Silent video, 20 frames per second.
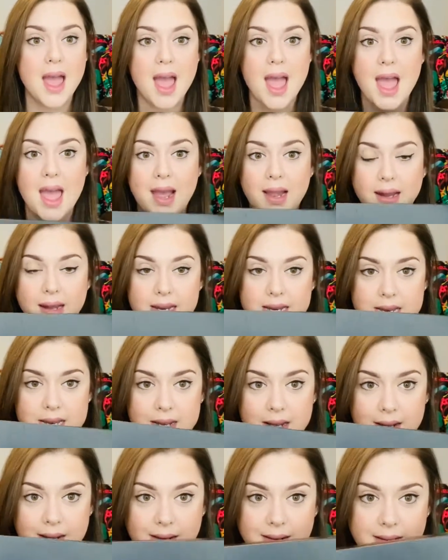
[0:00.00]
a
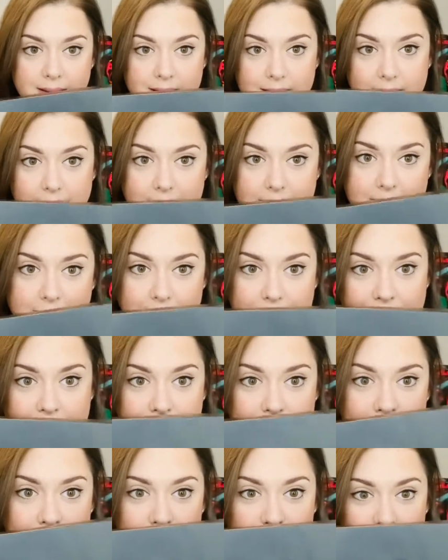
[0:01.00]
little
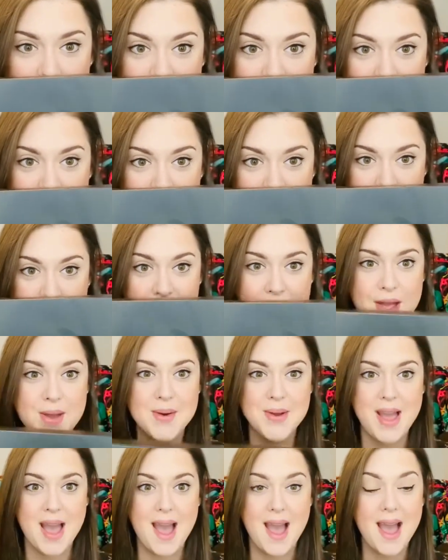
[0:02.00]
review for
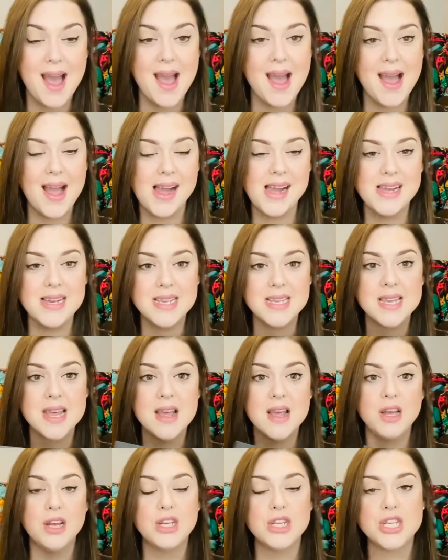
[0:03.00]
you guys.
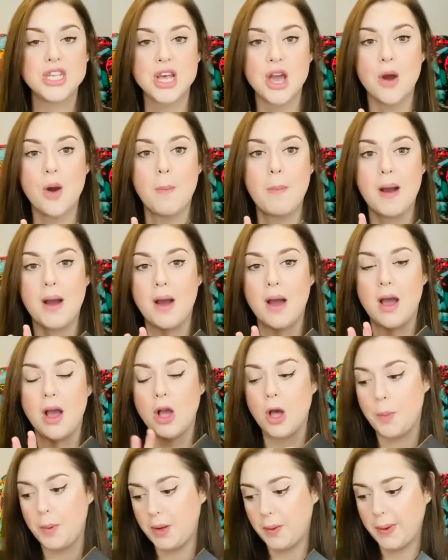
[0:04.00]
So about a
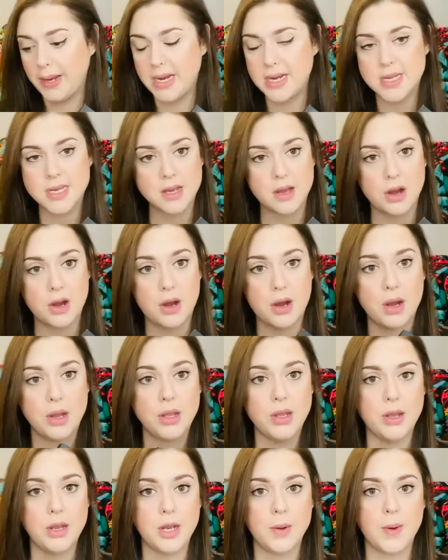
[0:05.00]
couple of weeks ago,
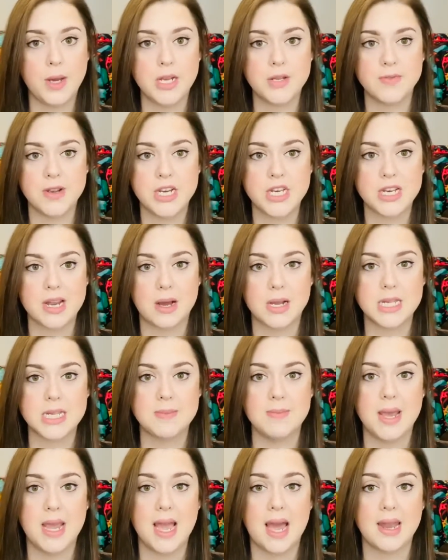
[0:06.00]
UniWigs reached out
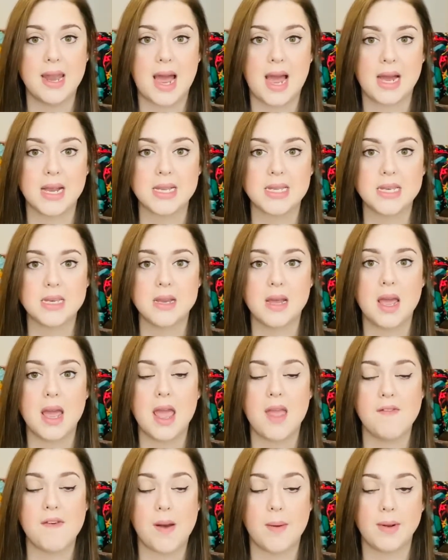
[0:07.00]
to me and asked
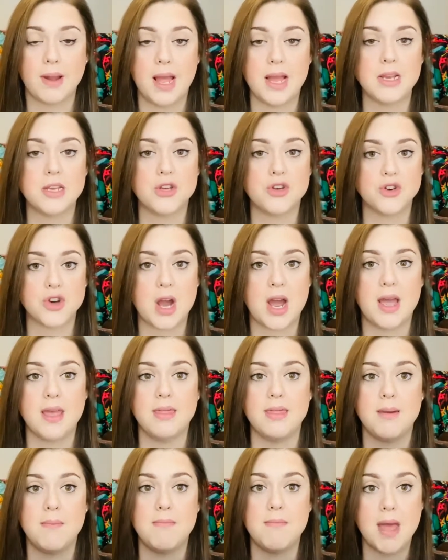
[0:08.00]
if I would like to try
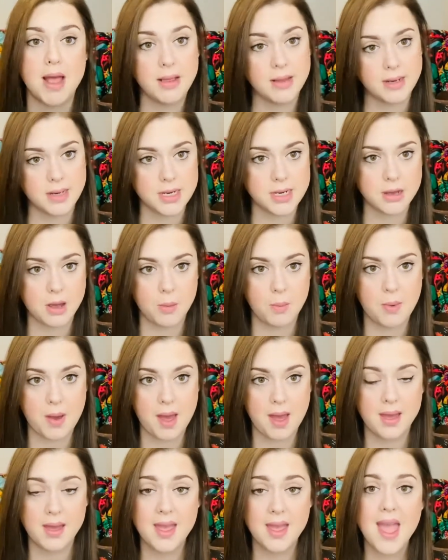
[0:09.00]
the Melanie
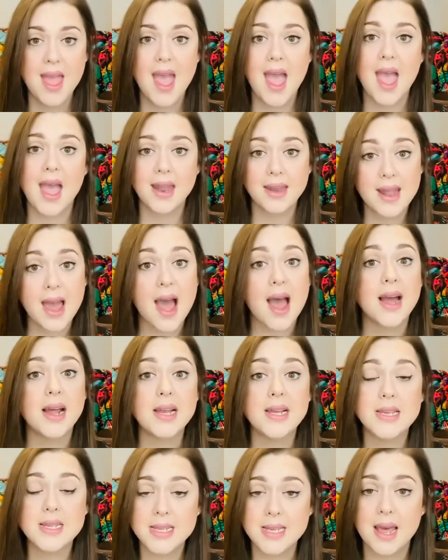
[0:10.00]
topper, and
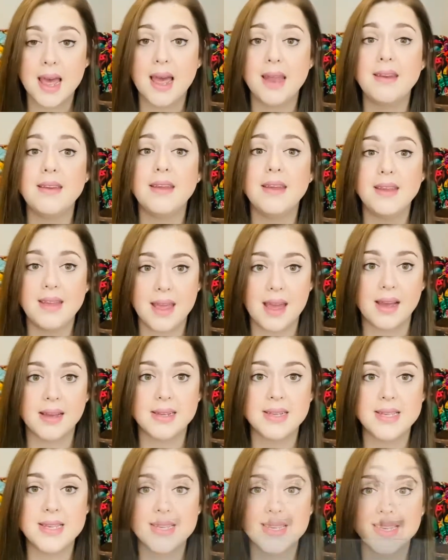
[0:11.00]
I said
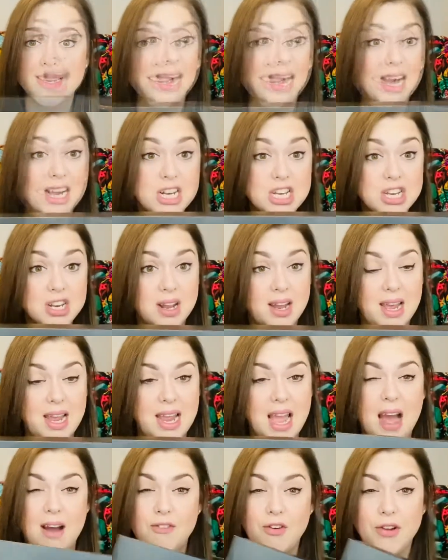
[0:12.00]
yes. I actually
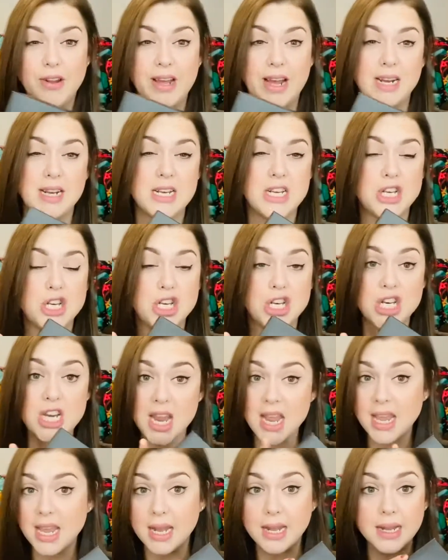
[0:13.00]
have only had a
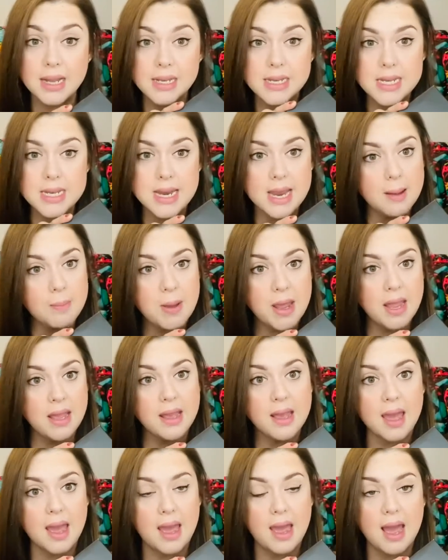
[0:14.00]
cheeky little sneak
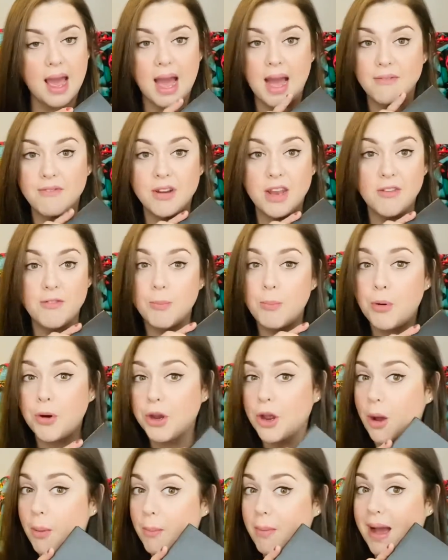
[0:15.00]
peek at it. I haven't even put
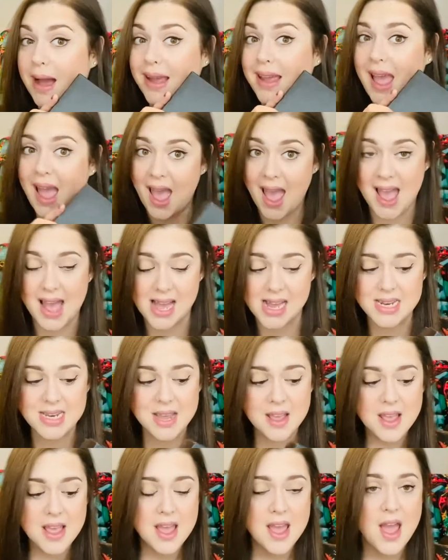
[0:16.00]
it on my head.
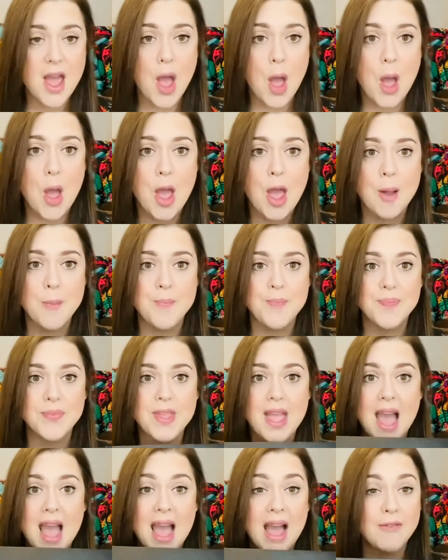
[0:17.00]
I
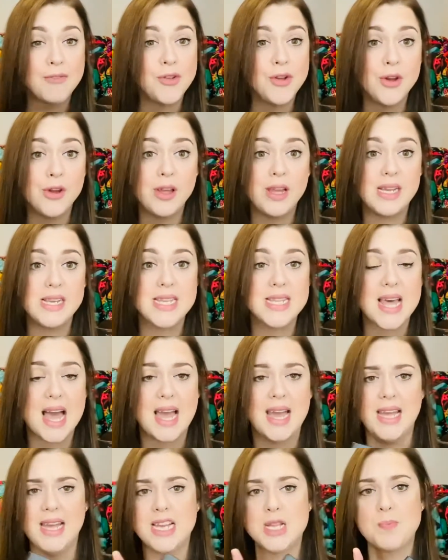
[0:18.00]
have noticed
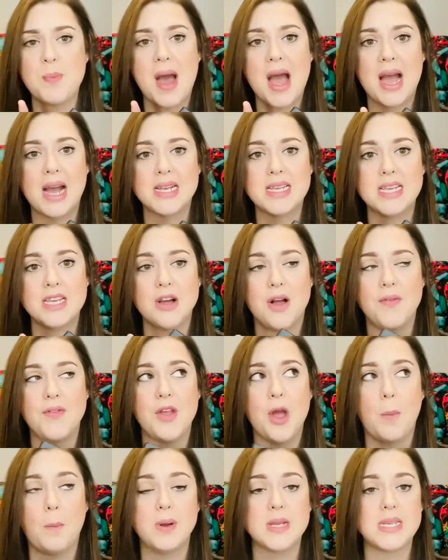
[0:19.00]
that it is parted on the
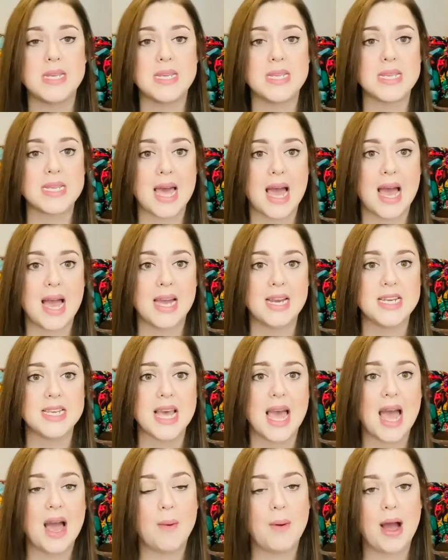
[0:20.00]
opposite side to
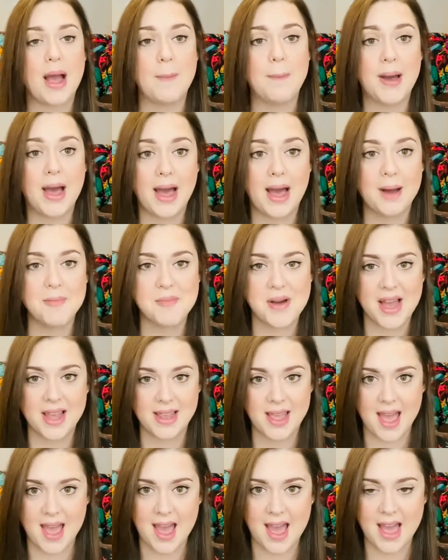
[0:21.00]
how I part my
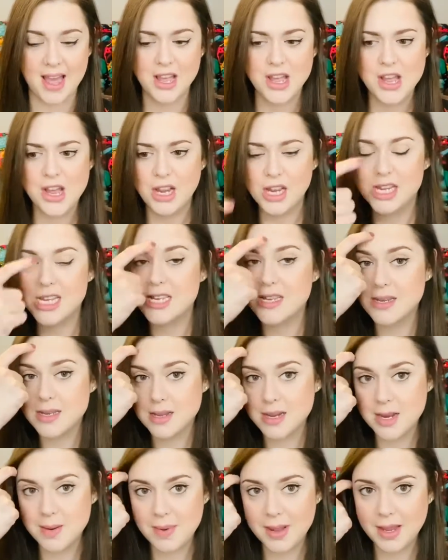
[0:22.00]
hair, so it's
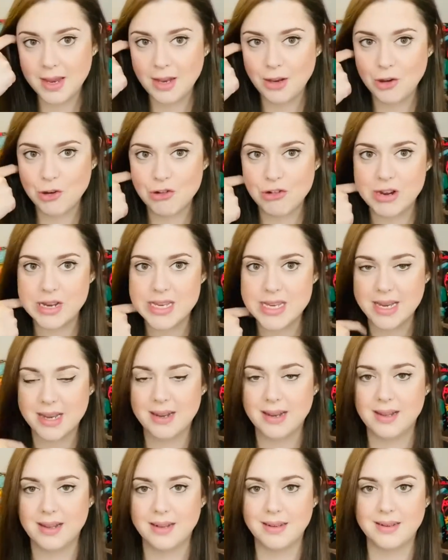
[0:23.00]
going to be an interesting
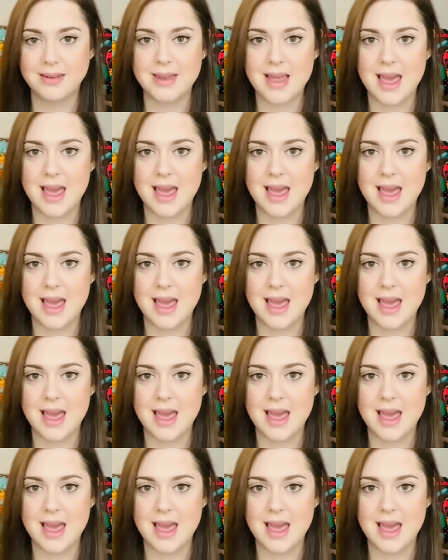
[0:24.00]
little